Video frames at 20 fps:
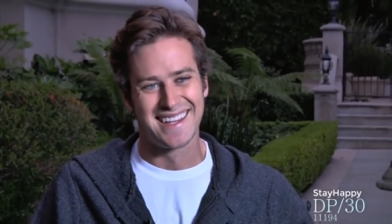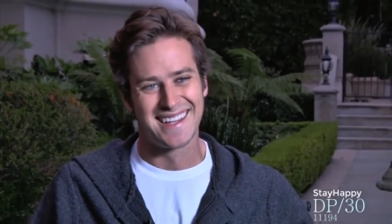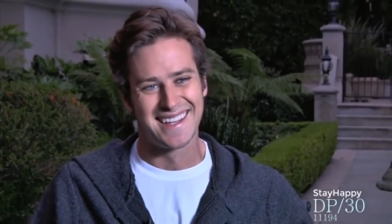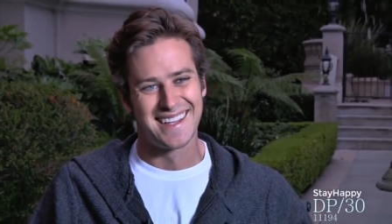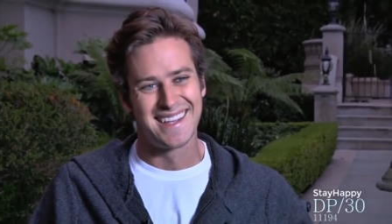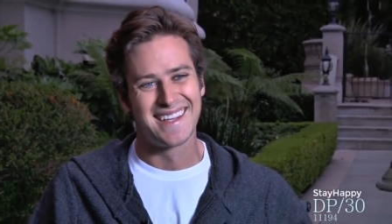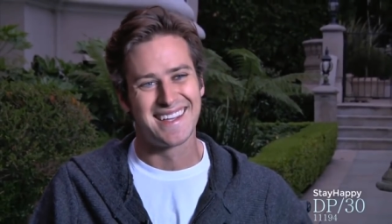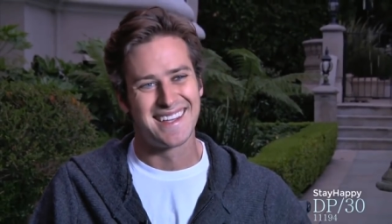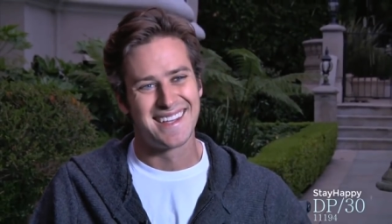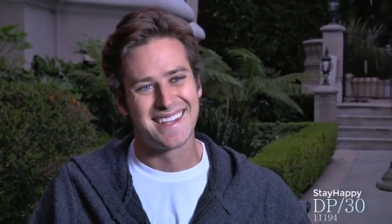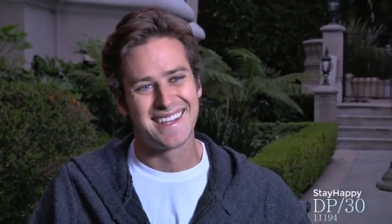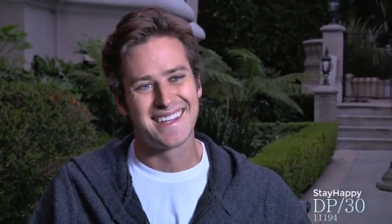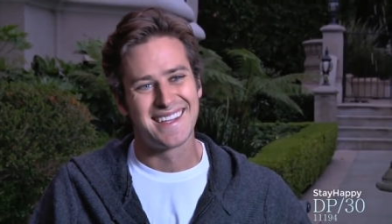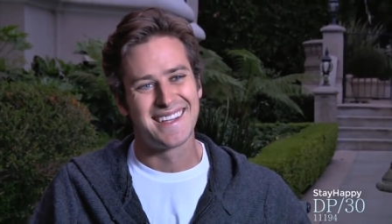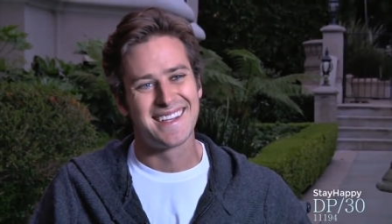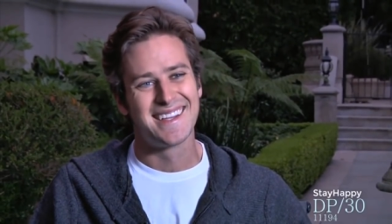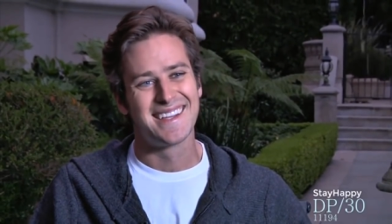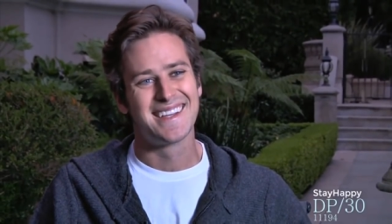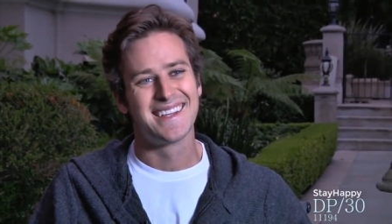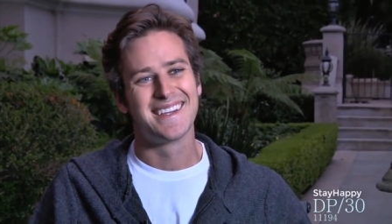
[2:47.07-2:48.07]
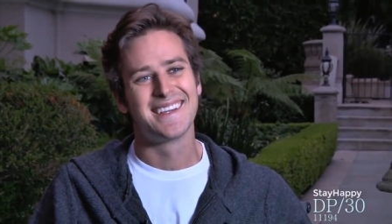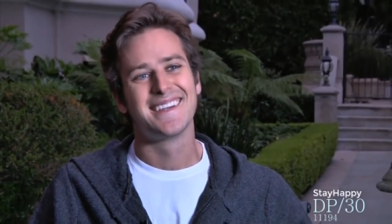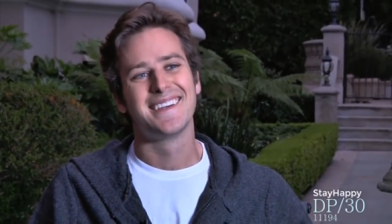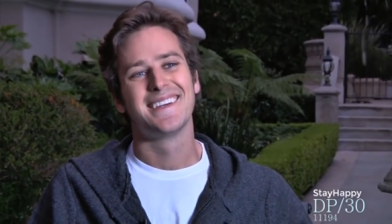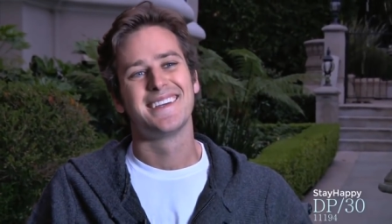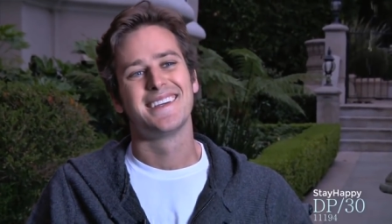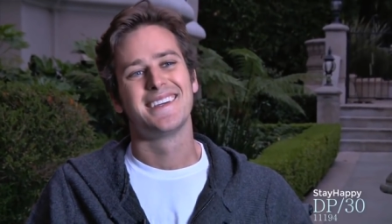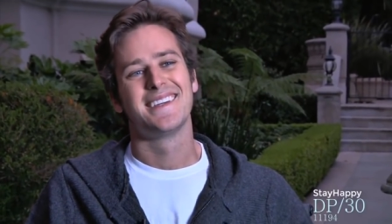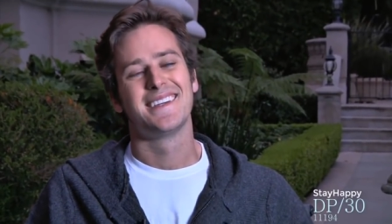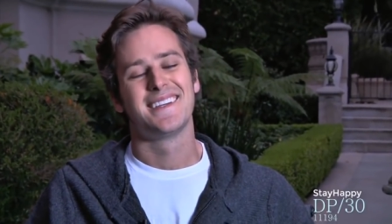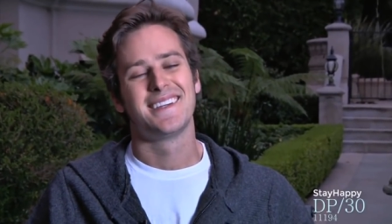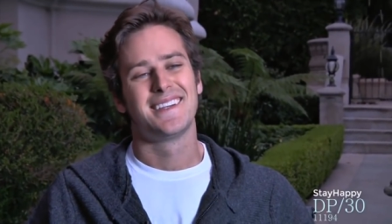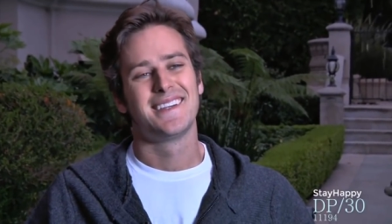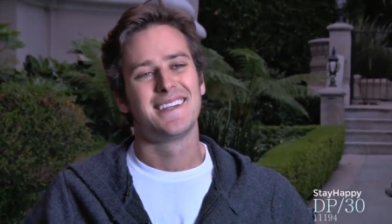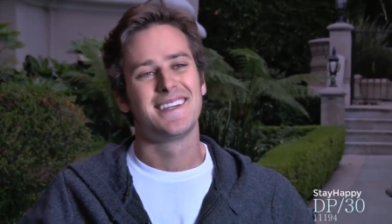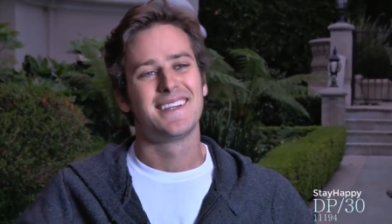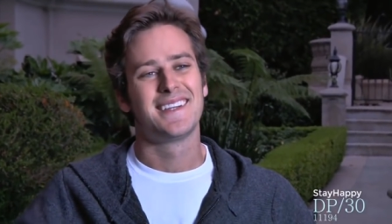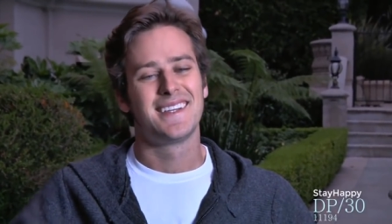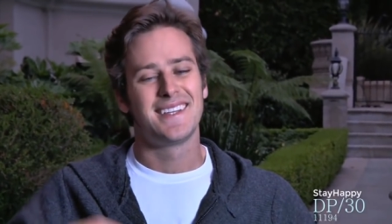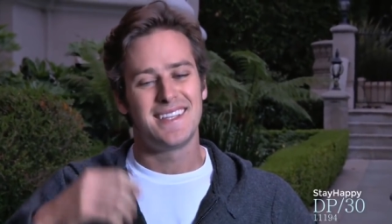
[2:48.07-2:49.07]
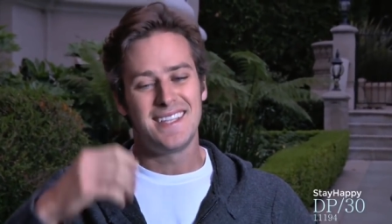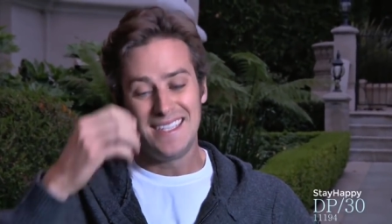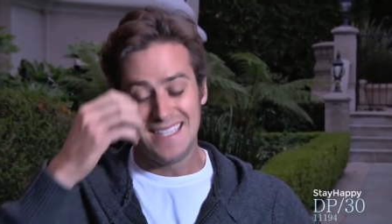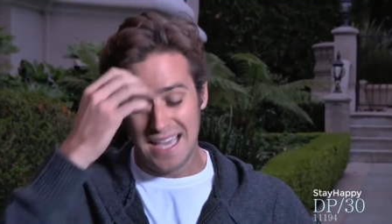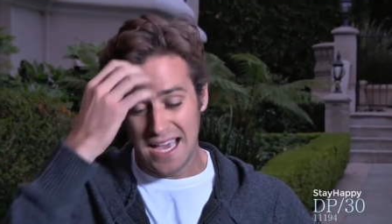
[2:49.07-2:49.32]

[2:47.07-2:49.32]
so you get the phone call from the casting person.